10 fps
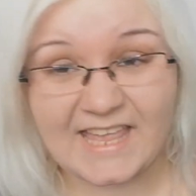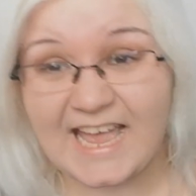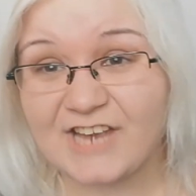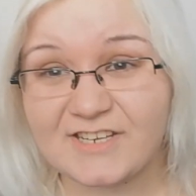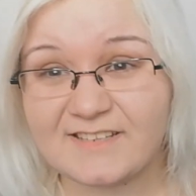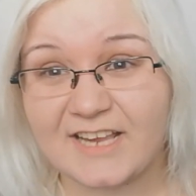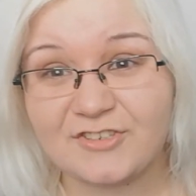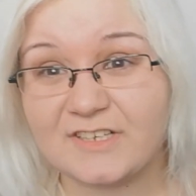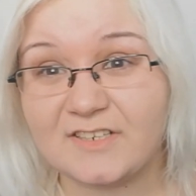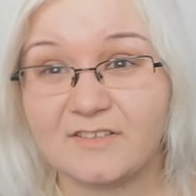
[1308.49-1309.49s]
I just
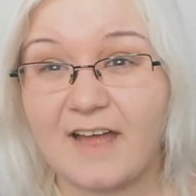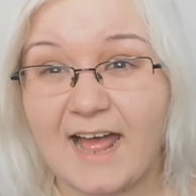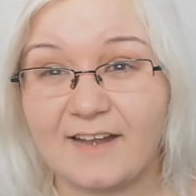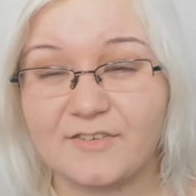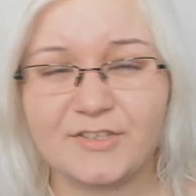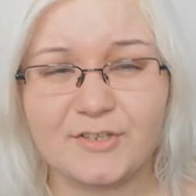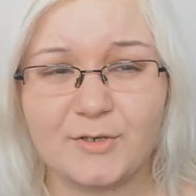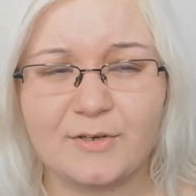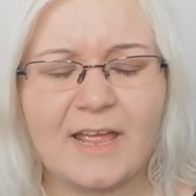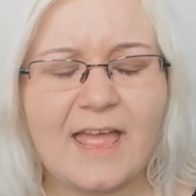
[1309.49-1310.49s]
actually didn't
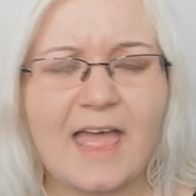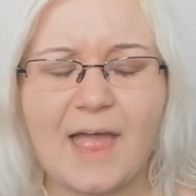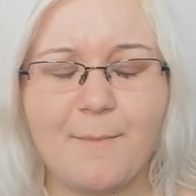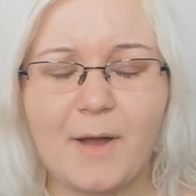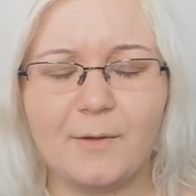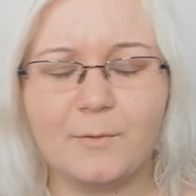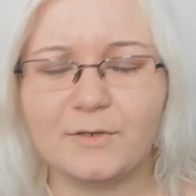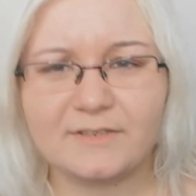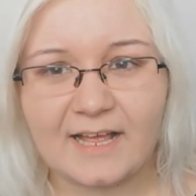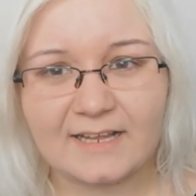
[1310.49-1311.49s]
understood about
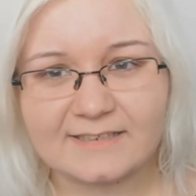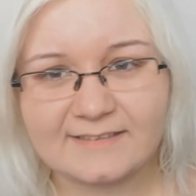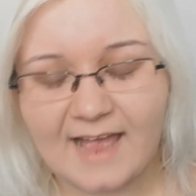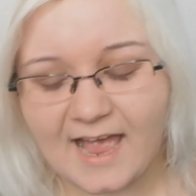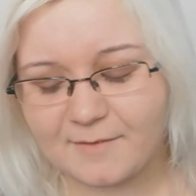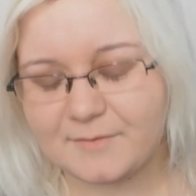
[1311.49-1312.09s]
what the hell is that.